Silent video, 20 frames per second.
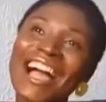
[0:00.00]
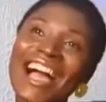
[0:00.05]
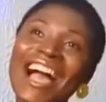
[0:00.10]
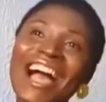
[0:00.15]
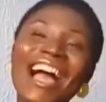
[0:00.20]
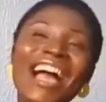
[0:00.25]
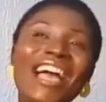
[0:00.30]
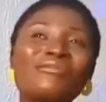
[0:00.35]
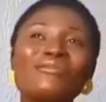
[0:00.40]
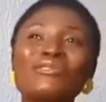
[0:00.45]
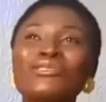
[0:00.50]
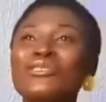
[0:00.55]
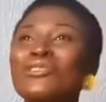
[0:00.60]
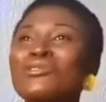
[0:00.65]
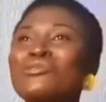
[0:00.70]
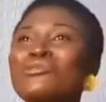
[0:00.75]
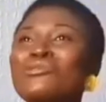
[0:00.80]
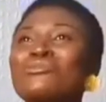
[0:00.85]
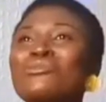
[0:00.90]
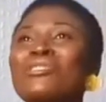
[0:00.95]
I was
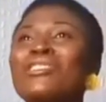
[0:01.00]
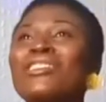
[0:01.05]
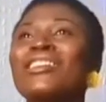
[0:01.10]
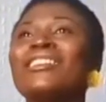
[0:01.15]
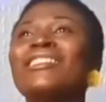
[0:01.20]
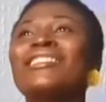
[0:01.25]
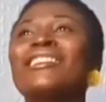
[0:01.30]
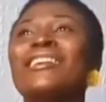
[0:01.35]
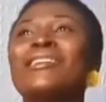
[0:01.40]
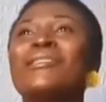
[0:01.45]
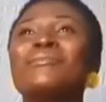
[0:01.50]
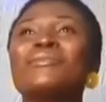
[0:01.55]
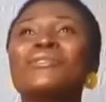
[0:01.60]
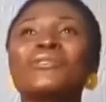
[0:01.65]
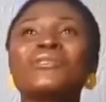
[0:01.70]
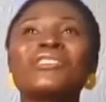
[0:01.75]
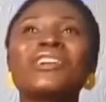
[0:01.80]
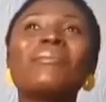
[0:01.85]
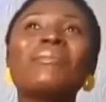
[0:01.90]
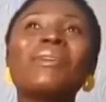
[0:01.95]
just scrolling
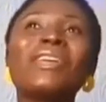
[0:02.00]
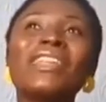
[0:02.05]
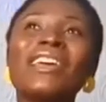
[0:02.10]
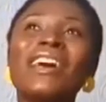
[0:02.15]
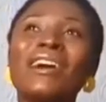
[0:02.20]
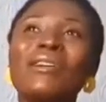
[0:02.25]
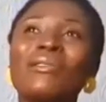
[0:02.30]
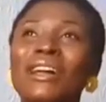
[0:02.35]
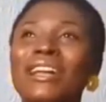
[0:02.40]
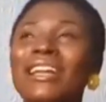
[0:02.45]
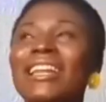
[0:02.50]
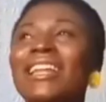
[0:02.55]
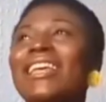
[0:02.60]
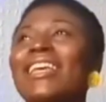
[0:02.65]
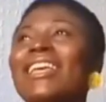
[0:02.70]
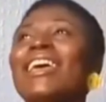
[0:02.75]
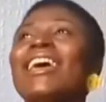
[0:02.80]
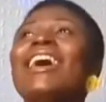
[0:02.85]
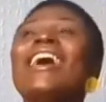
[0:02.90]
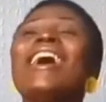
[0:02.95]
social media one
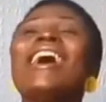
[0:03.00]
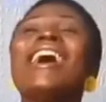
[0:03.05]
day,